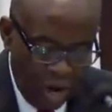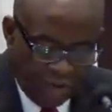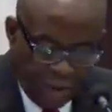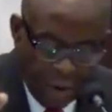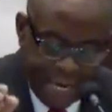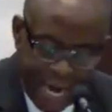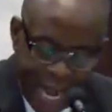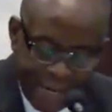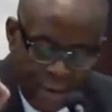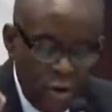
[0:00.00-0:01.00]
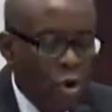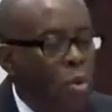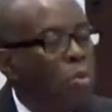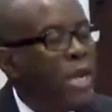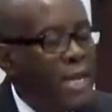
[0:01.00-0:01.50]
For not
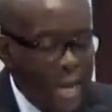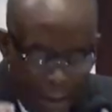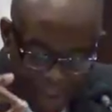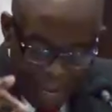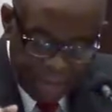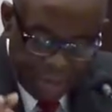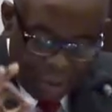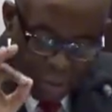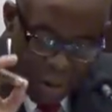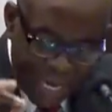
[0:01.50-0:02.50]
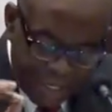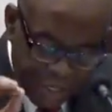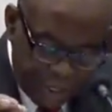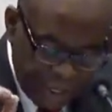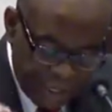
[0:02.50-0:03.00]
knowing about the
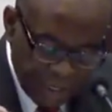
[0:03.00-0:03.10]
righteousness